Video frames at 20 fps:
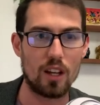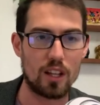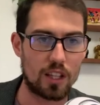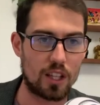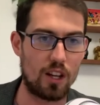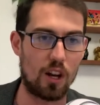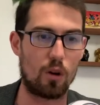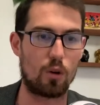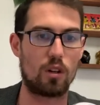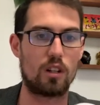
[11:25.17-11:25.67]
you
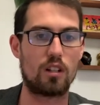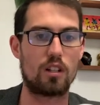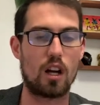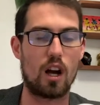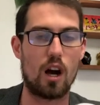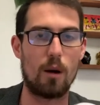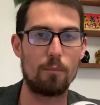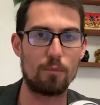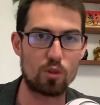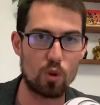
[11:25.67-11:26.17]
know,
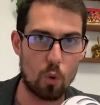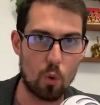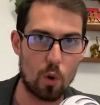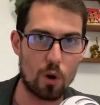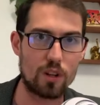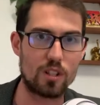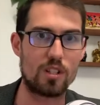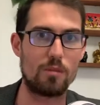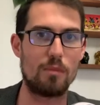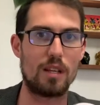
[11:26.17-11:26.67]
come
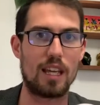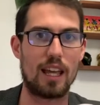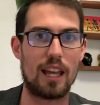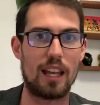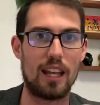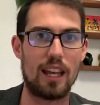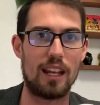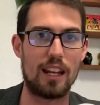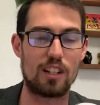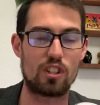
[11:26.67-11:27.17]
towards me and,
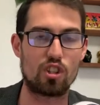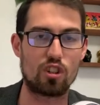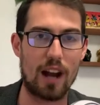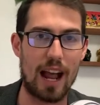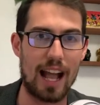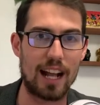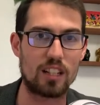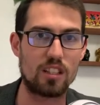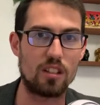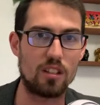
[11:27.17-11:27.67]
and
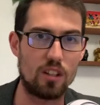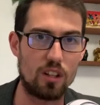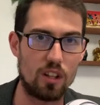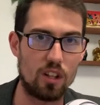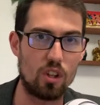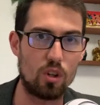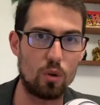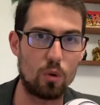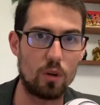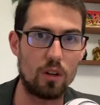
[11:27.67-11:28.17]
attract
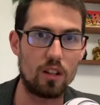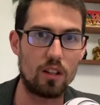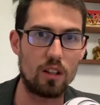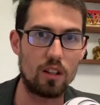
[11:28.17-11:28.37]
new